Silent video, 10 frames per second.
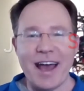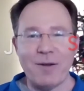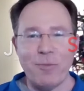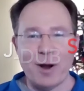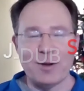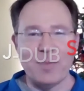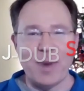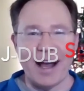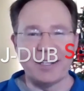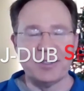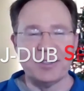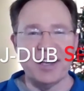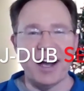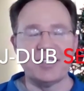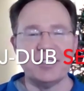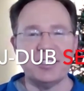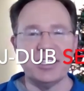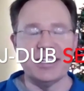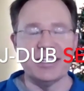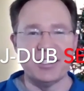and welcome back to the Dr.
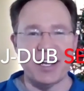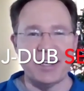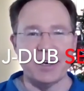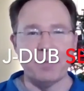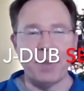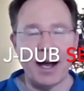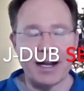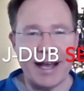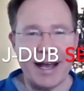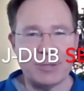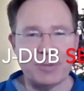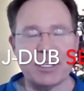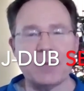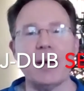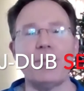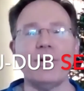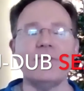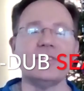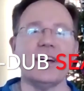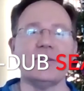Z and J-Dub podcast presented by
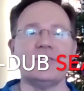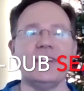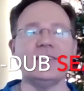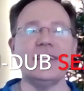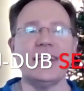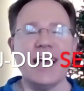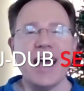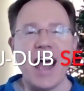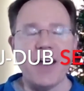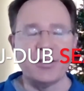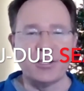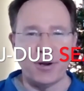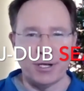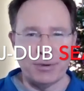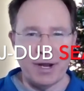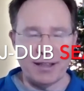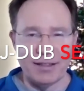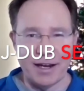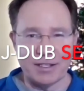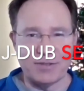Provenzano's Deli and the Charger
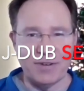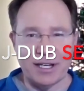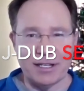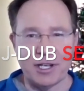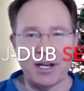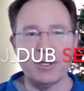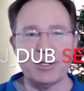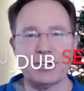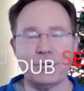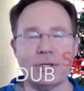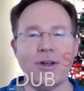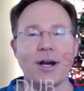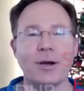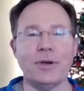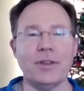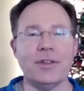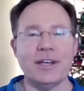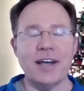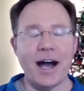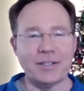Athletics Fund. J.W. Stewart, along with
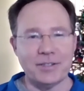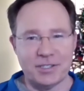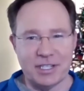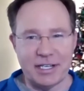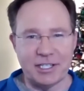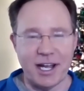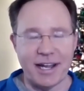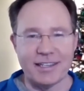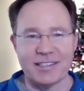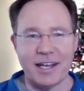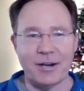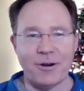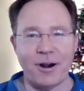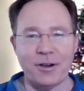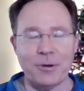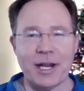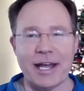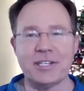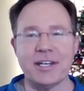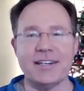Dr. Z, Shay and Zenger, our
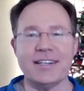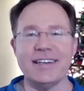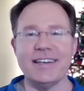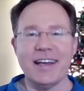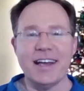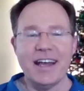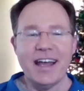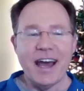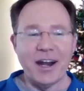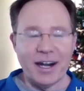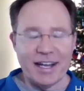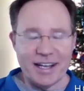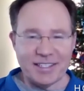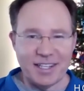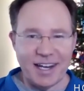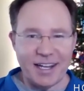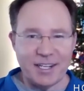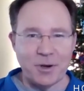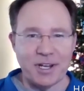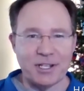UNH AD. And our guest today,
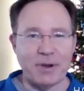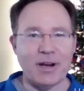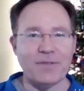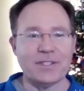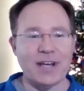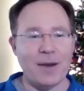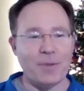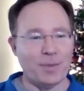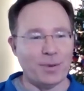joining us right off the top of the